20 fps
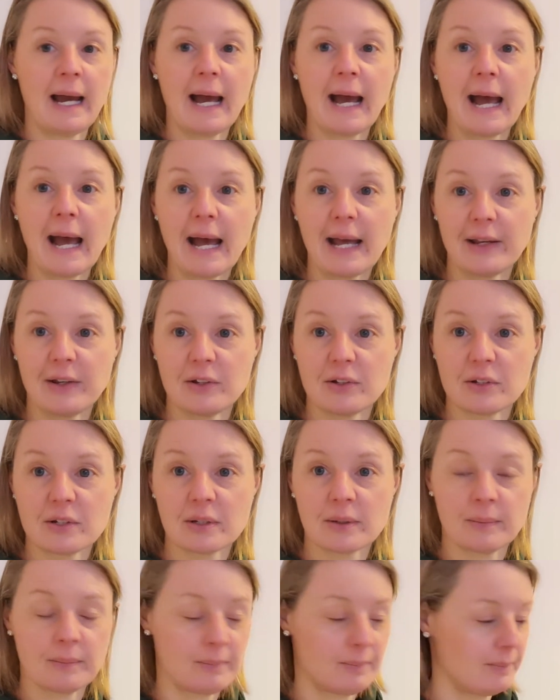and
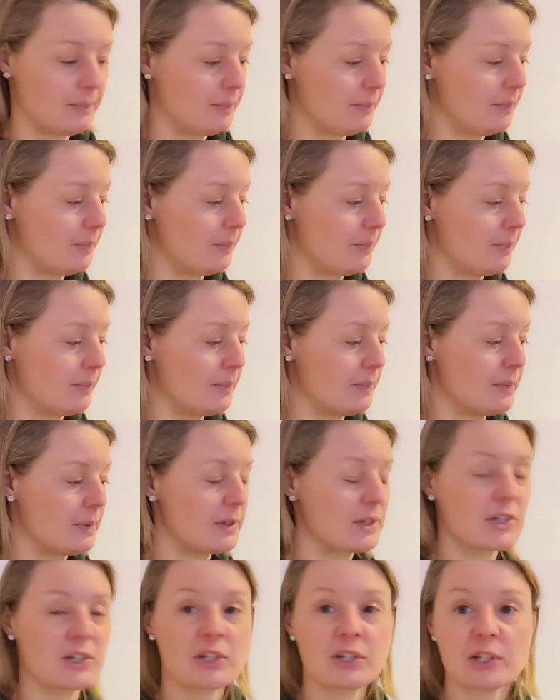
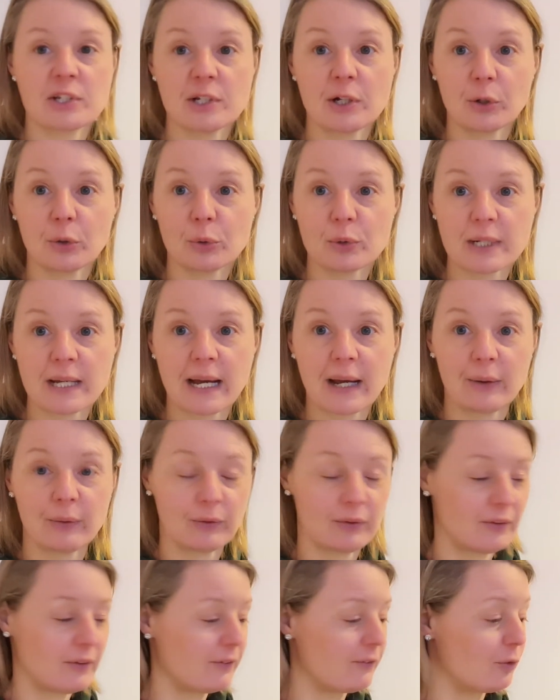snuggle down
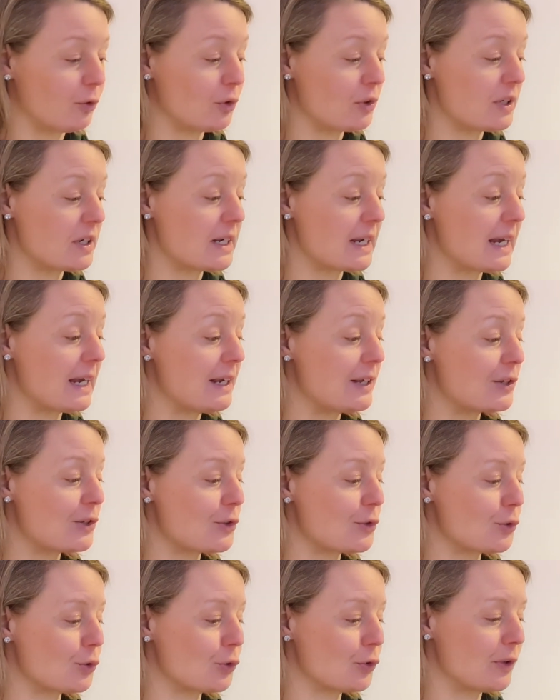for today's
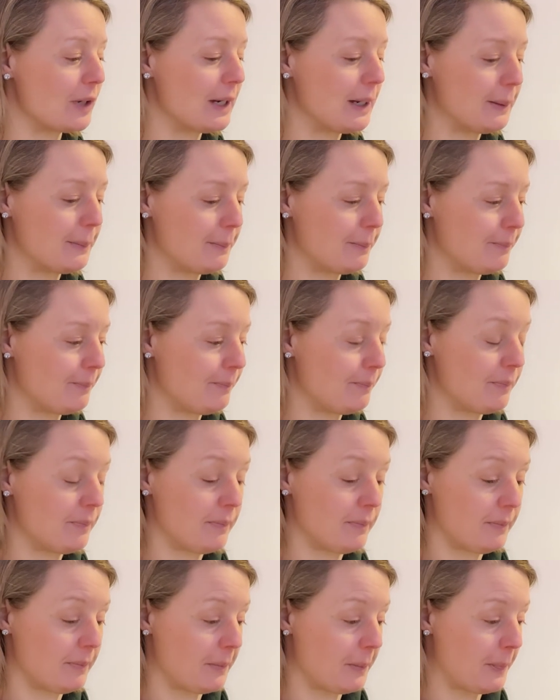story.
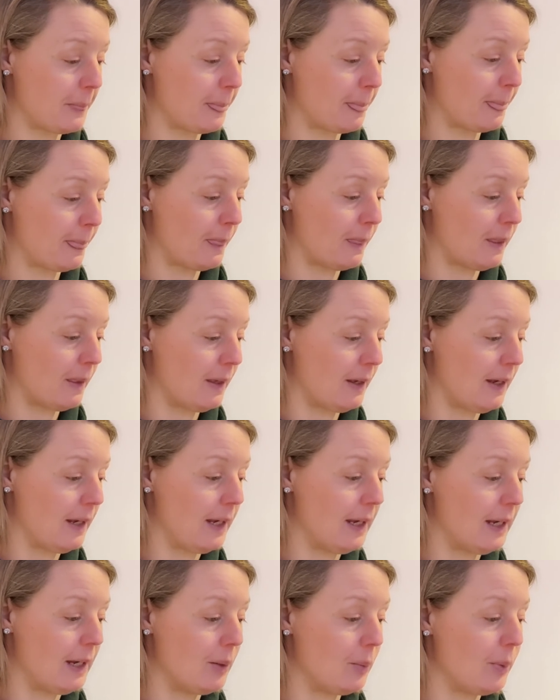
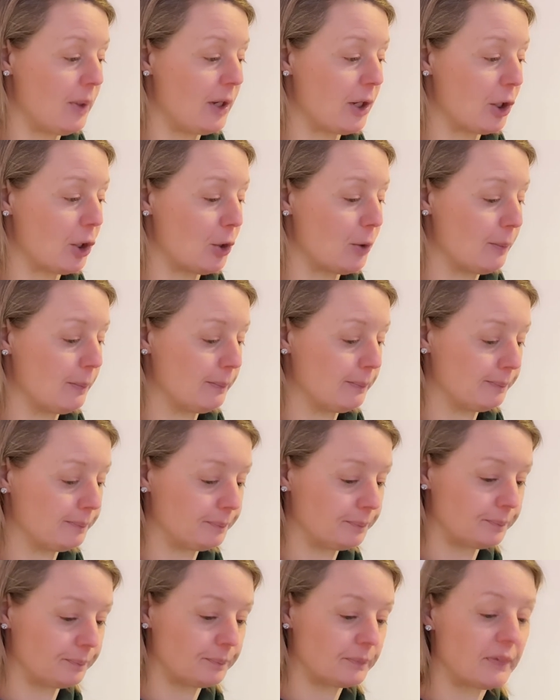Here we go.
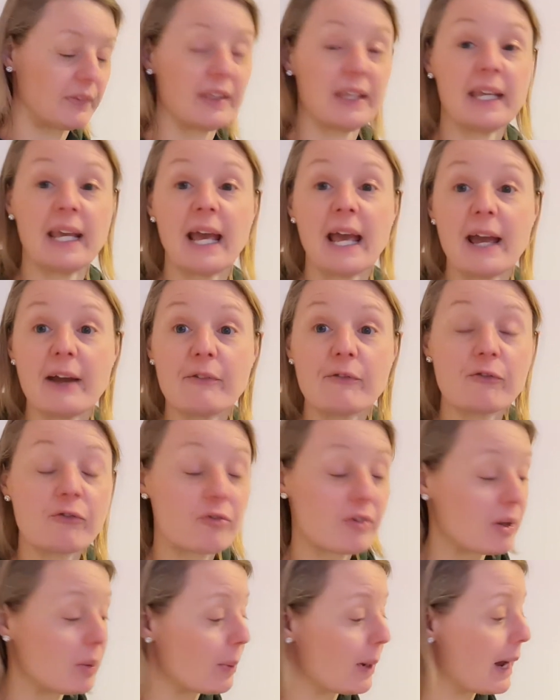The
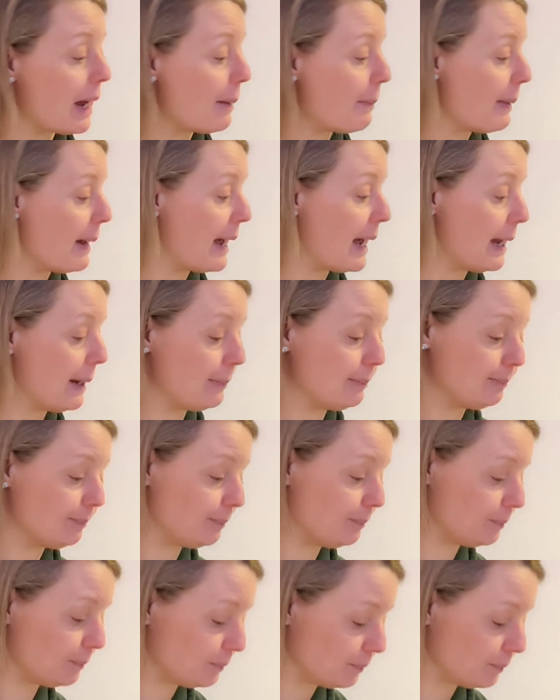Everywhere Bear.